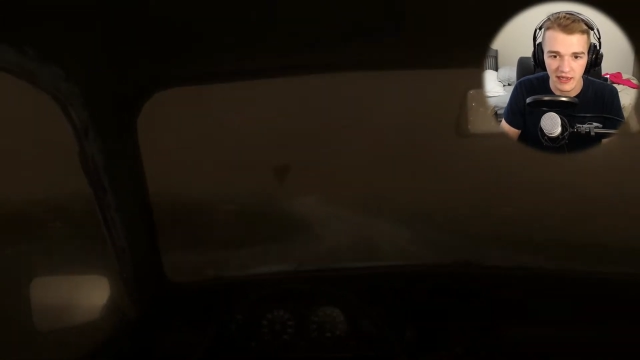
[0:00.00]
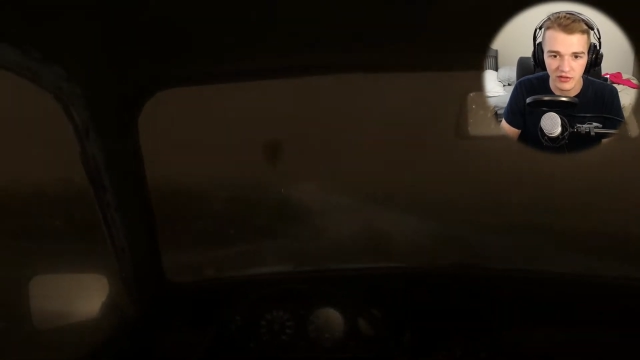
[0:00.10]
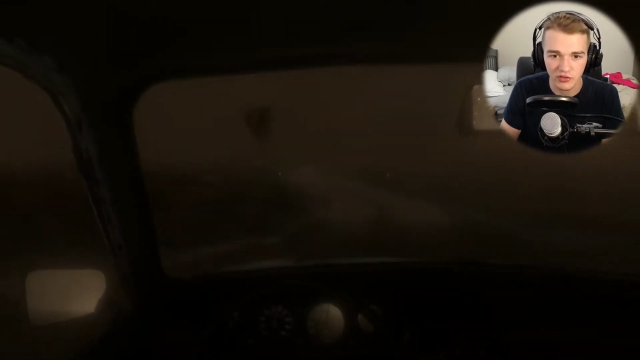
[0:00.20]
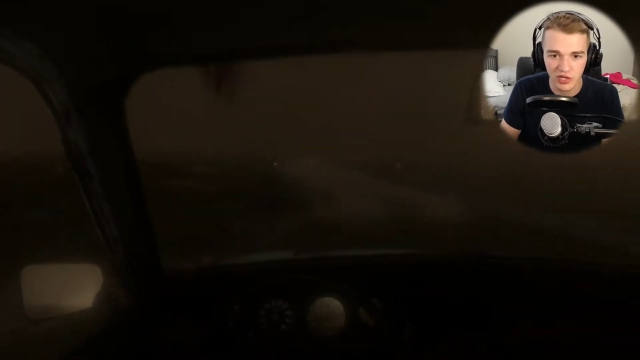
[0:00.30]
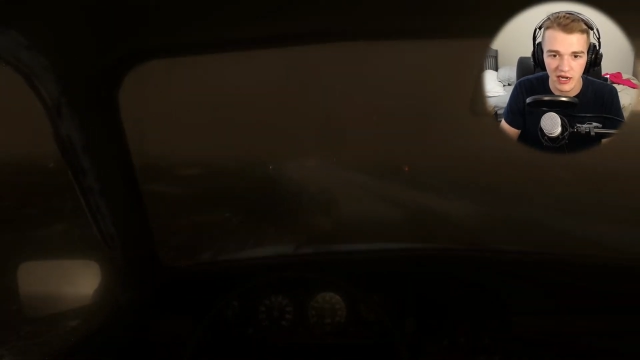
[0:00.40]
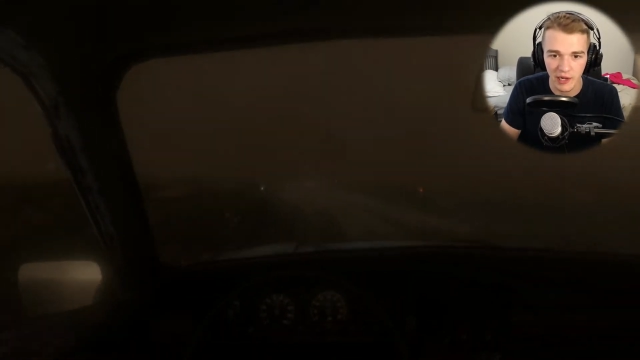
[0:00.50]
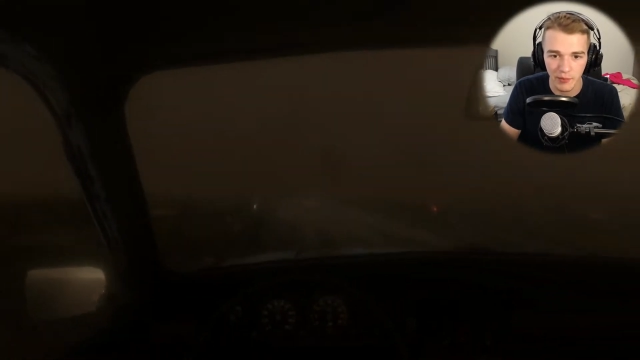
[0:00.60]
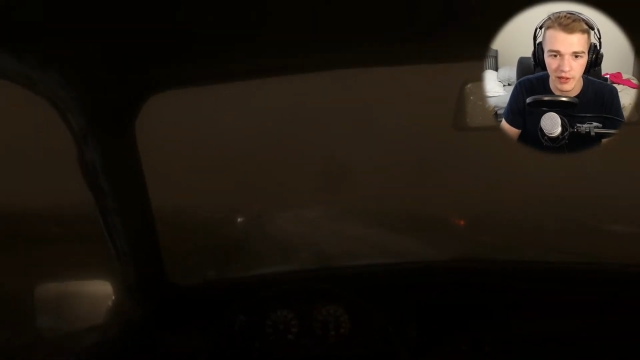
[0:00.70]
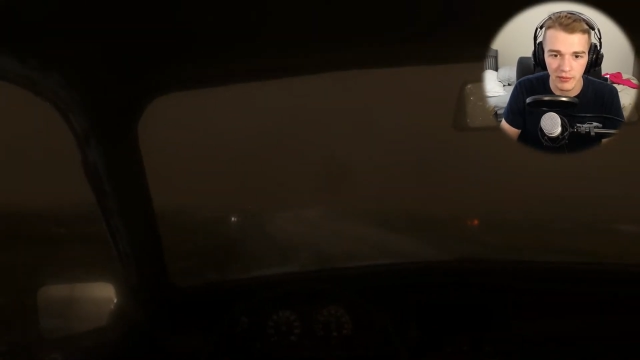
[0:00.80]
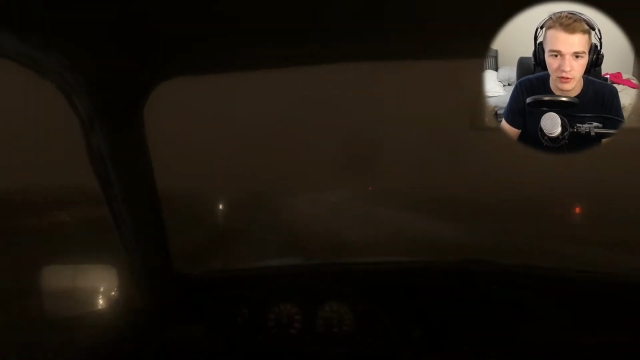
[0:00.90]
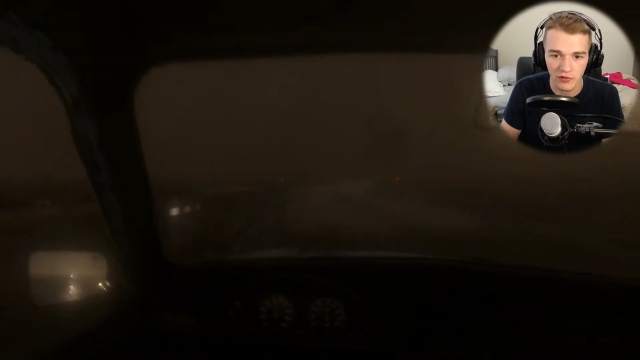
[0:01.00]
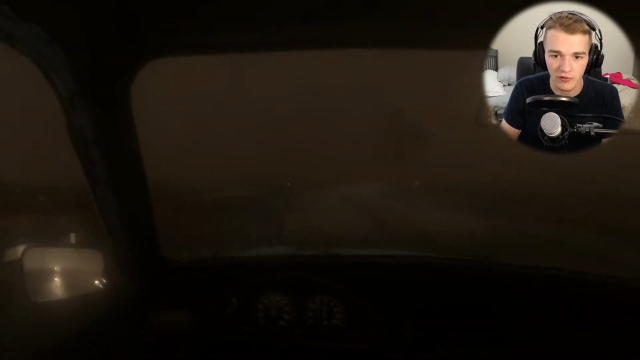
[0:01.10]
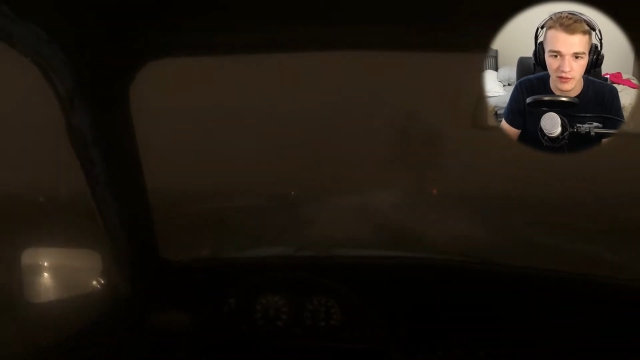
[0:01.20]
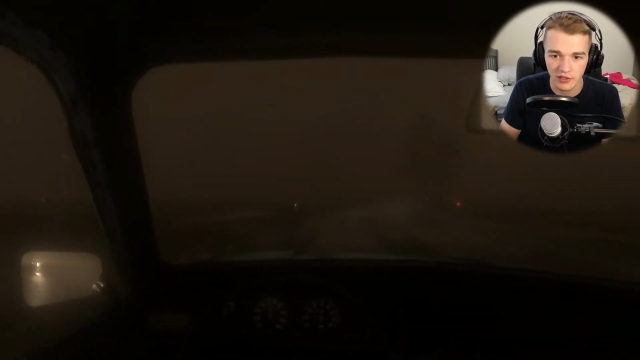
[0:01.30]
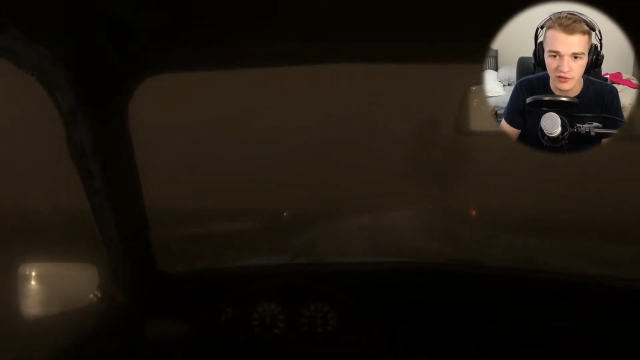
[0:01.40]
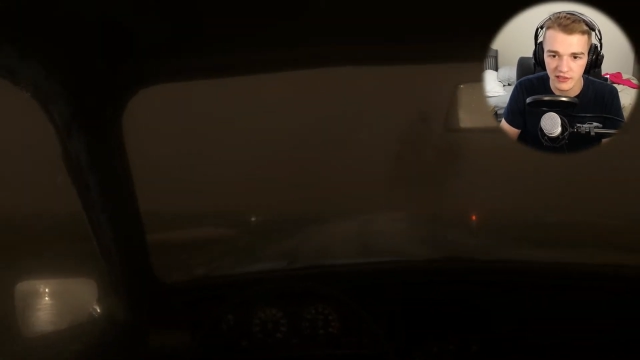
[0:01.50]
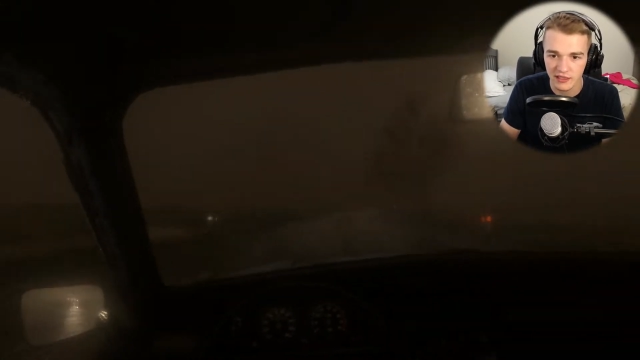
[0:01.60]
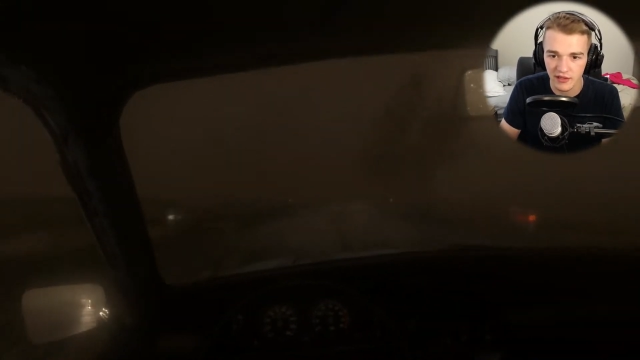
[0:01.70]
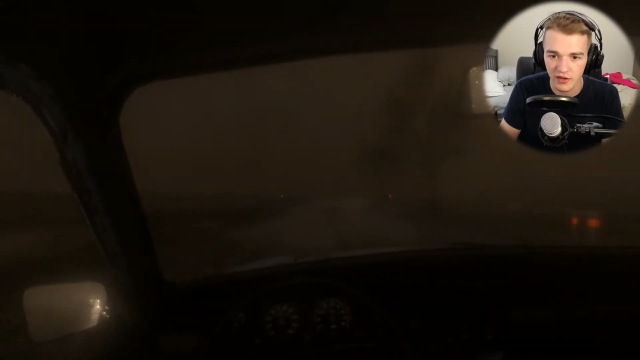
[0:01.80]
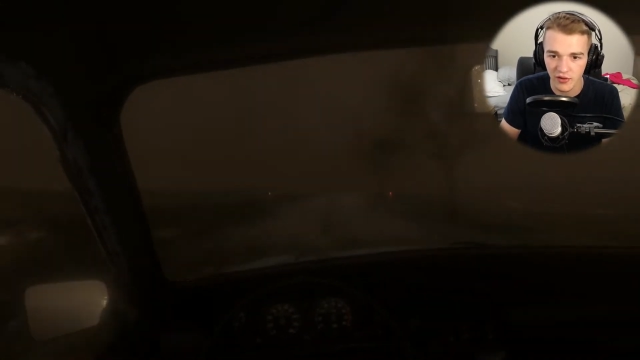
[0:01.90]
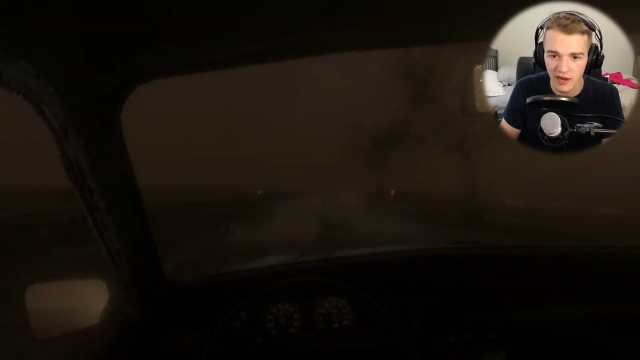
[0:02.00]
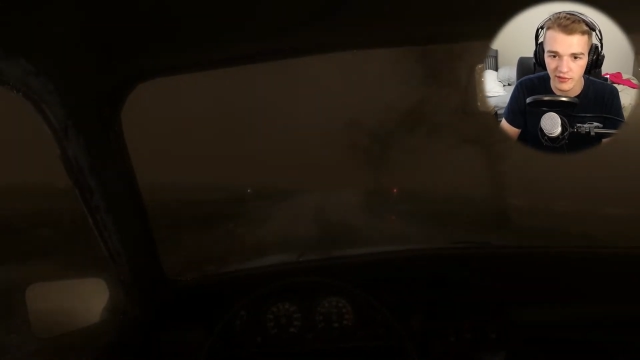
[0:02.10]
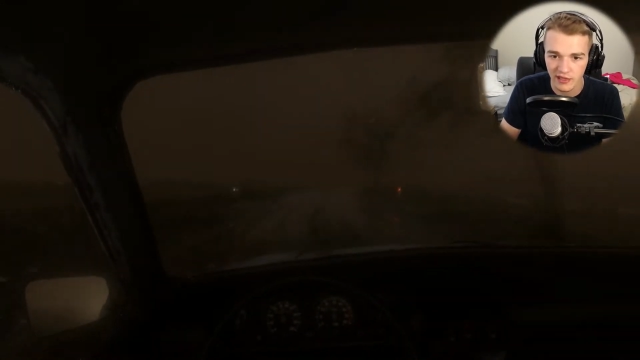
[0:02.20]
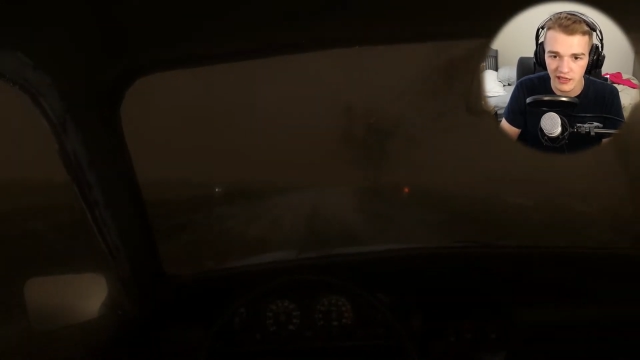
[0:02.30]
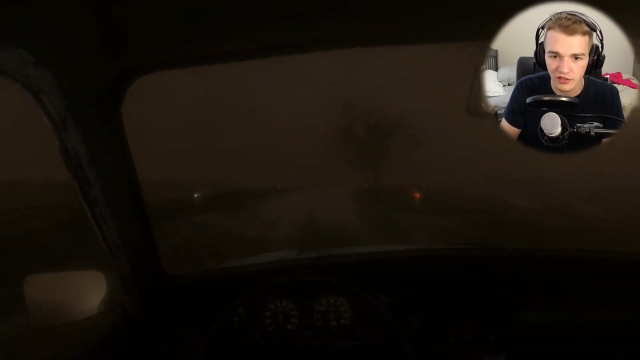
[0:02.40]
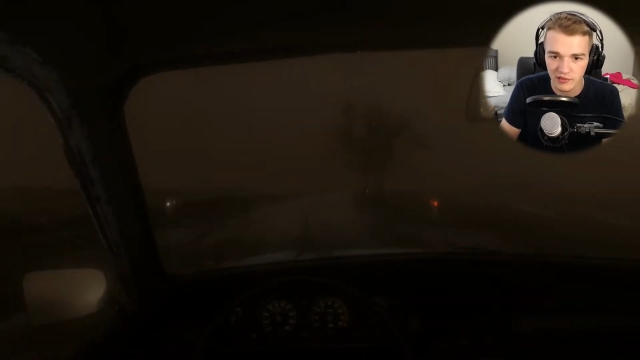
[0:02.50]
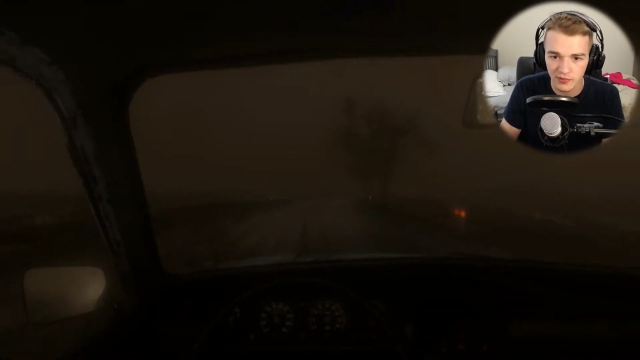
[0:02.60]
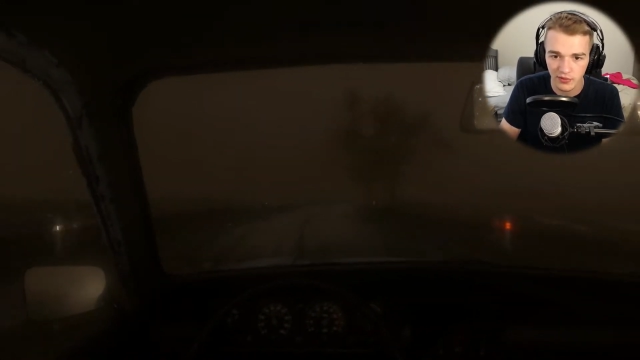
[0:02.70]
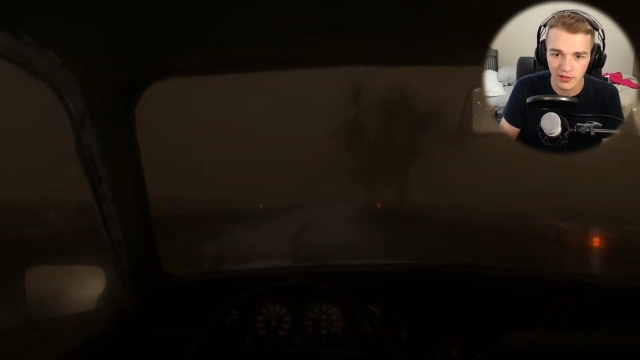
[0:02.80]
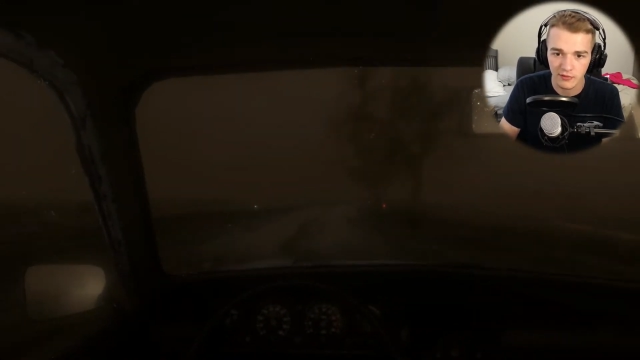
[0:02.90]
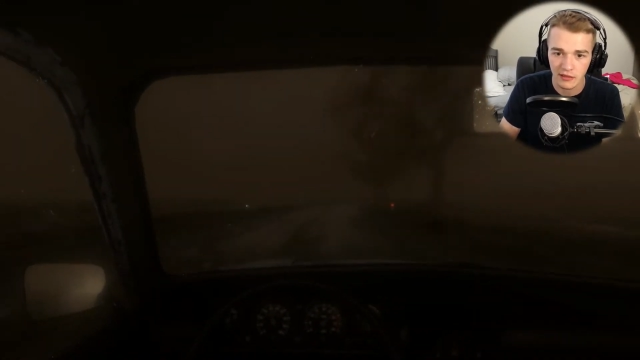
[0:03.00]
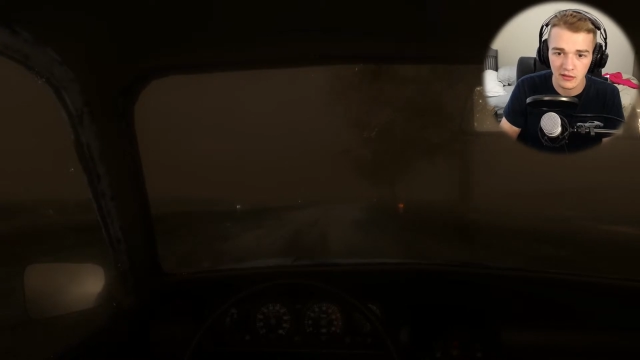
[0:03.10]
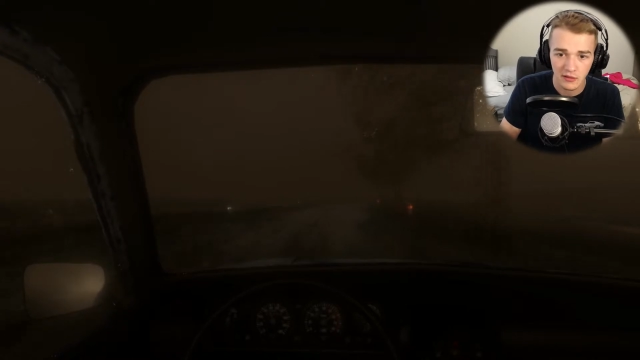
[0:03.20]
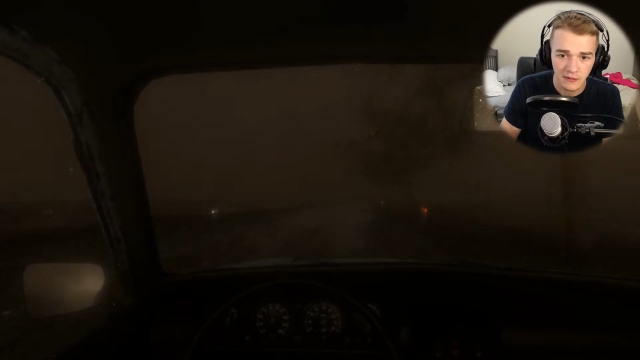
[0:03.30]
He was trying to pit maneuver me. Did you see the crap that he just pulled on me?